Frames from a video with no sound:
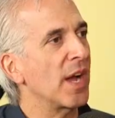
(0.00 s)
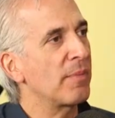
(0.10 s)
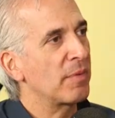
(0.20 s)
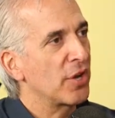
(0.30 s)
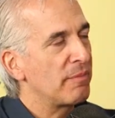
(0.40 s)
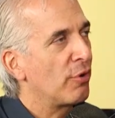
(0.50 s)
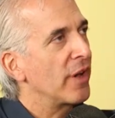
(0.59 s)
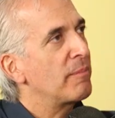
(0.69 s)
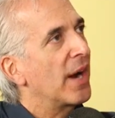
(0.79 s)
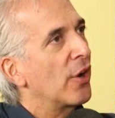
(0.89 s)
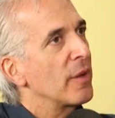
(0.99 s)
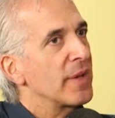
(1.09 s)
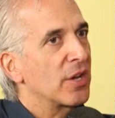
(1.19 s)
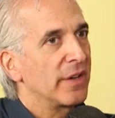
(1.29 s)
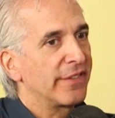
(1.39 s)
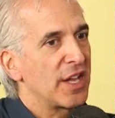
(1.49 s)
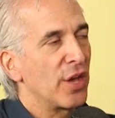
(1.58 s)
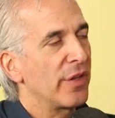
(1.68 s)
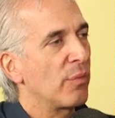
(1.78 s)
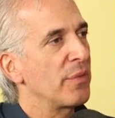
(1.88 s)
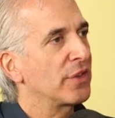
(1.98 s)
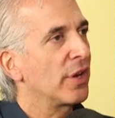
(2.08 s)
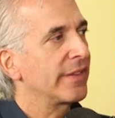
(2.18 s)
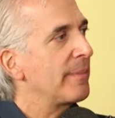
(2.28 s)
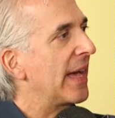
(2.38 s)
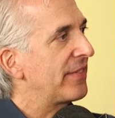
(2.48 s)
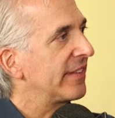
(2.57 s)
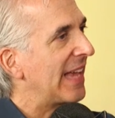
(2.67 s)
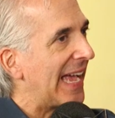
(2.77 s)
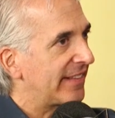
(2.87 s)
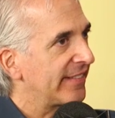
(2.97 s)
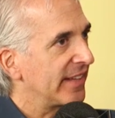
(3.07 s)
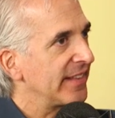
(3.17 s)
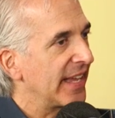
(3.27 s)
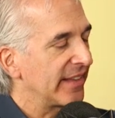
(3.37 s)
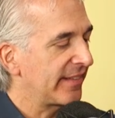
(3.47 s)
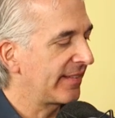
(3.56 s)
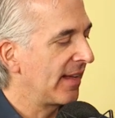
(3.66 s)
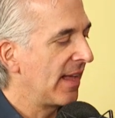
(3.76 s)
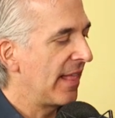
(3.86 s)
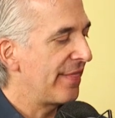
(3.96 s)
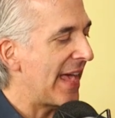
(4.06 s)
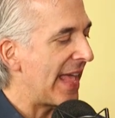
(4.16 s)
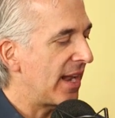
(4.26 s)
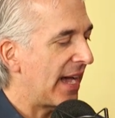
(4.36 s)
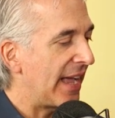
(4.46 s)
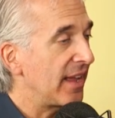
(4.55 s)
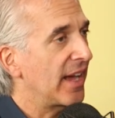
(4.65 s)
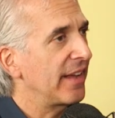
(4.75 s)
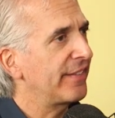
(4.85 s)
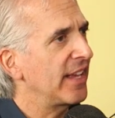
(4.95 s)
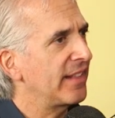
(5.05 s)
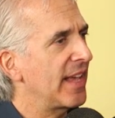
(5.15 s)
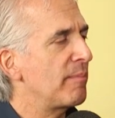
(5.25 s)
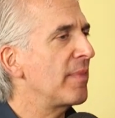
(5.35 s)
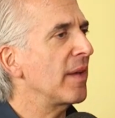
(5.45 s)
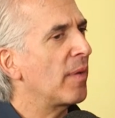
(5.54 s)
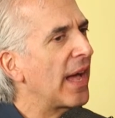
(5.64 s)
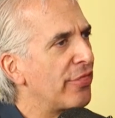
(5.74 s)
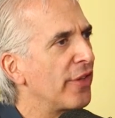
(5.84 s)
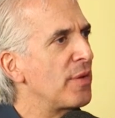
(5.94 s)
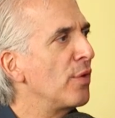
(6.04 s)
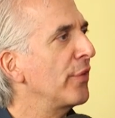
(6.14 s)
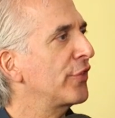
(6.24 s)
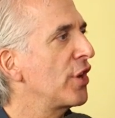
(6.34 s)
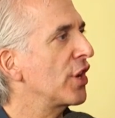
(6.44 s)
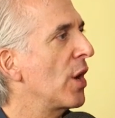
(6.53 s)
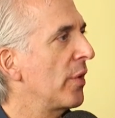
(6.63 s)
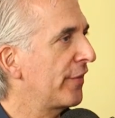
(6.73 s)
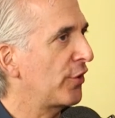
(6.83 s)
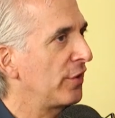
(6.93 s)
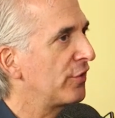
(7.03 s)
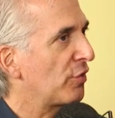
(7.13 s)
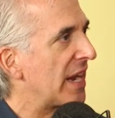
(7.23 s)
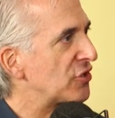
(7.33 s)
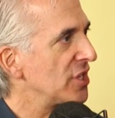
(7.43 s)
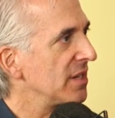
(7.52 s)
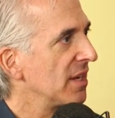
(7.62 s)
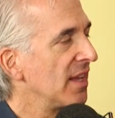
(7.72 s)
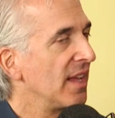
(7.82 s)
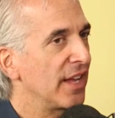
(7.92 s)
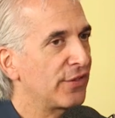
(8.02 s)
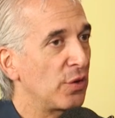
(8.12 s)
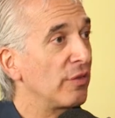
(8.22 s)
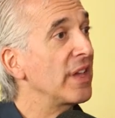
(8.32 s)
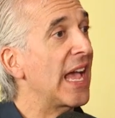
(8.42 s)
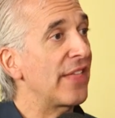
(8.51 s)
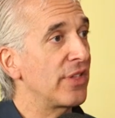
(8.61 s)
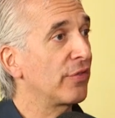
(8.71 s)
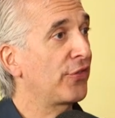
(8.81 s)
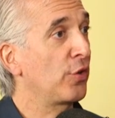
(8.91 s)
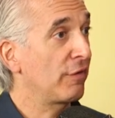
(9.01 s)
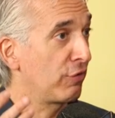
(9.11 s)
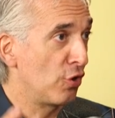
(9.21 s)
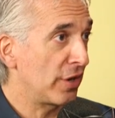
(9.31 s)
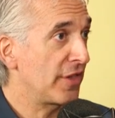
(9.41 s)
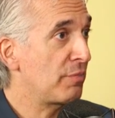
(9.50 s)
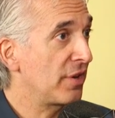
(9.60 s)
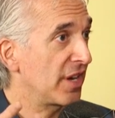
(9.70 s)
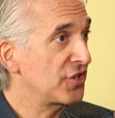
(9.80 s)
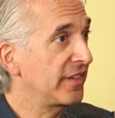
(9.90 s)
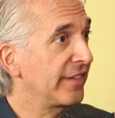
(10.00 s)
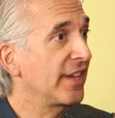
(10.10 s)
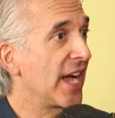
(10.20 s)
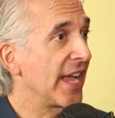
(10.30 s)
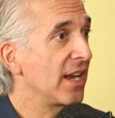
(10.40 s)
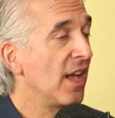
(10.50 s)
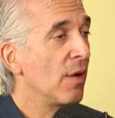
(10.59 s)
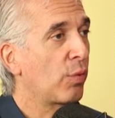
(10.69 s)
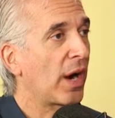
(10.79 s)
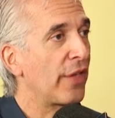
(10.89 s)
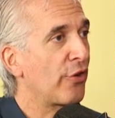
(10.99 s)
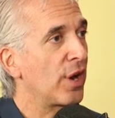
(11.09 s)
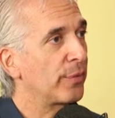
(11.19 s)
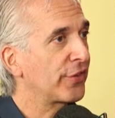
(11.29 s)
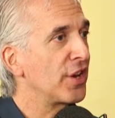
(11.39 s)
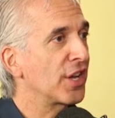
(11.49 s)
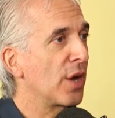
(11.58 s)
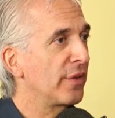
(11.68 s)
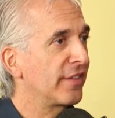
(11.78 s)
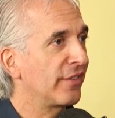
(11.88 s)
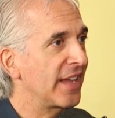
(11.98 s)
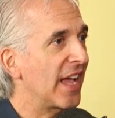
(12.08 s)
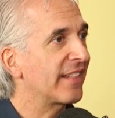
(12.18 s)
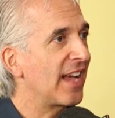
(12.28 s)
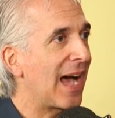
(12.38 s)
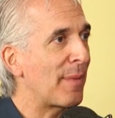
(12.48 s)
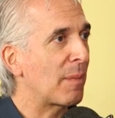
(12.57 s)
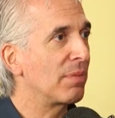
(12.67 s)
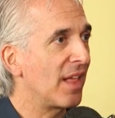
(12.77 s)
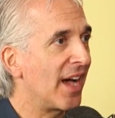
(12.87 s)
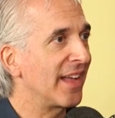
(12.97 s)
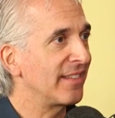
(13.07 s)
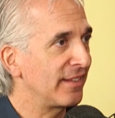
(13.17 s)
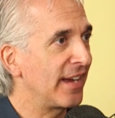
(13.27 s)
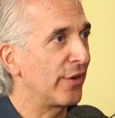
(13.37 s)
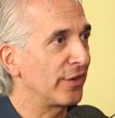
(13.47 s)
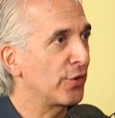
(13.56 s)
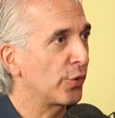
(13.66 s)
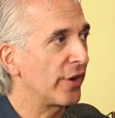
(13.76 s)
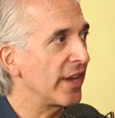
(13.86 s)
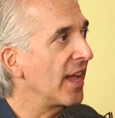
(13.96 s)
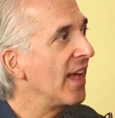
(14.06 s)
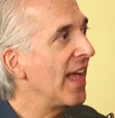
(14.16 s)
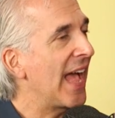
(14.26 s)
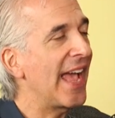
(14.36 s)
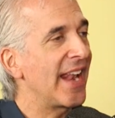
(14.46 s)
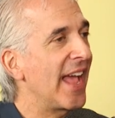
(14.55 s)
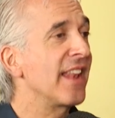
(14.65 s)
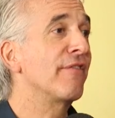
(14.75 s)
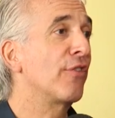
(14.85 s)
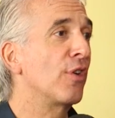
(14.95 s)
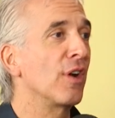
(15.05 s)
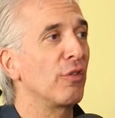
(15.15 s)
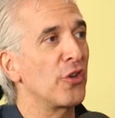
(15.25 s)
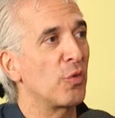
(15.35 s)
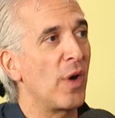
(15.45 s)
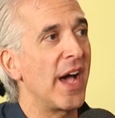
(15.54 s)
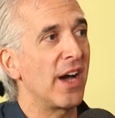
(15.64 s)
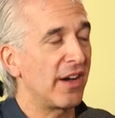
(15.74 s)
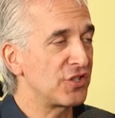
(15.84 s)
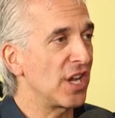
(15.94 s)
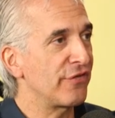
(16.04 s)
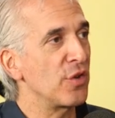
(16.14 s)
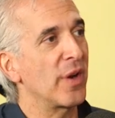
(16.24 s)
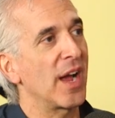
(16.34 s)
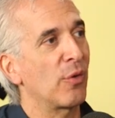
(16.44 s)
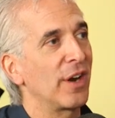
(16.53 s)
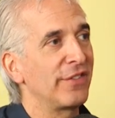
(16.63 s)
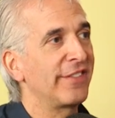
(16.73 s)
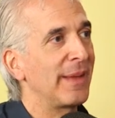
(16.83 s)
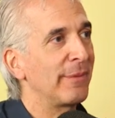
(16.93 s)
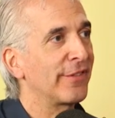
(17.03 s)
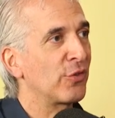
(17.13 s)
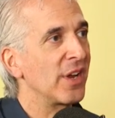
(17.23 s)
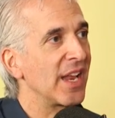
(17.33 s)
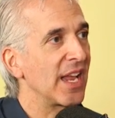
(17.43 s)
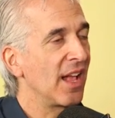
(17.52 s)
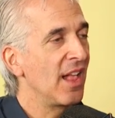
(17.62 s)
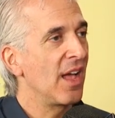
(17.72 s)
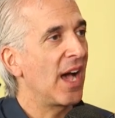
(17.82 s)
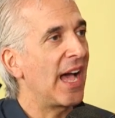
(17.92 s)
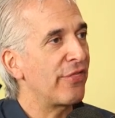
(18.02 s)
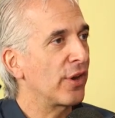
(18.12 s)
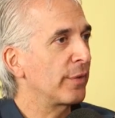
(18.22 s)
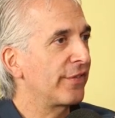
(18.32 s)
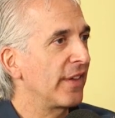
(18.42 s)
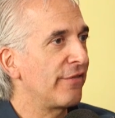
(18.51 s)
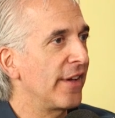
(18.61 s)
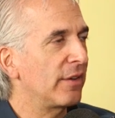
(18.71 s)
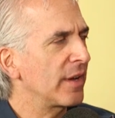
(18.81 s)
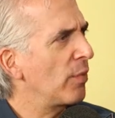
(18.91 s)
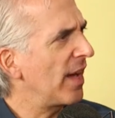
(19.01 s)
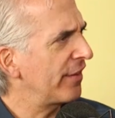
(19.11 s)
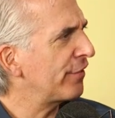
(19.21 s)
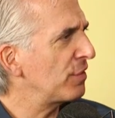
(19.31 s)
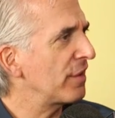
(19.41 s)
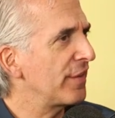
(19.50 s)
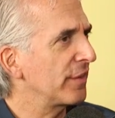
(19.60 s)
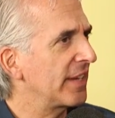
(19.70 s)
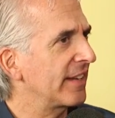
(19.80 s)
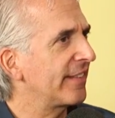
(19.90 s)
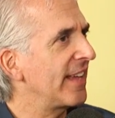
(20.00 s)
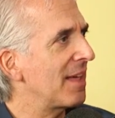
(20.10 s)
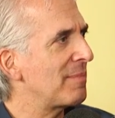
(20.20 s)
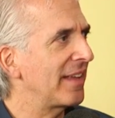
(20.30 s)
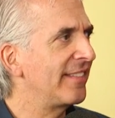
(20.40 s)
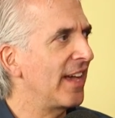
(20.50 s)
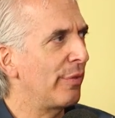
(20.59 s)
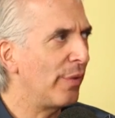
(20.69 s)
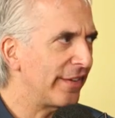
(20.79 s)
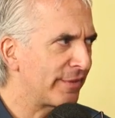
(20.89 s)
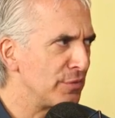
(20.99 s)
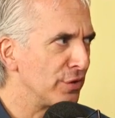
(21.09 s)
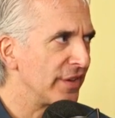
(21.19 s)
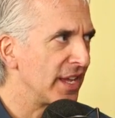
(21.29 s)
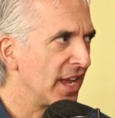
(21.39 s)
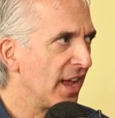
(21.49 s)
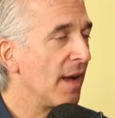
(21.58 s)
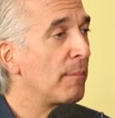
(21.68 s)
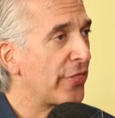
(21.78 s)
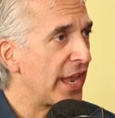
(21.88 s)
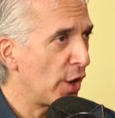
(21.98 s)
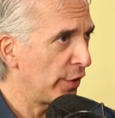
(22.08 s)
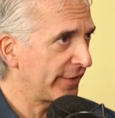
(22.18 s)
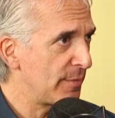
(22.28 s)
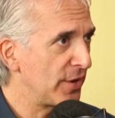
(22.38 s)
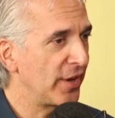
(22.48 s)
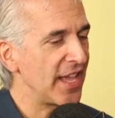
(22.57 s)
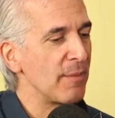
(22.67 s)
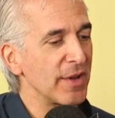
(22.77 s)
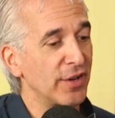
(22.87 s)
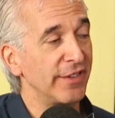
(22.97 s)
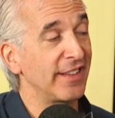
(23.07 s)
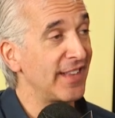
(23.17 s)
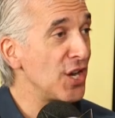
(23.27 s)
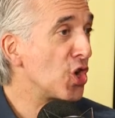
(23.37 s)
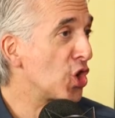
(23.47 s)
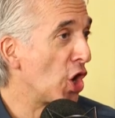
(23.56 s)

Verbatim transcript: up a good point, Perry, because I know that when we talked about this at Sundance, that I, I said that I thought the movie was going to go in a certain direction. It certainly had the sort of look, the production design, where I thought it was going to go into like Atomic Blonde territory. And and for a little while, Jeff, you and I were at the same screening. I thought it, was, it felt like, wow, this really feels like a South by Southwest movie. But then ultimately, because it didn't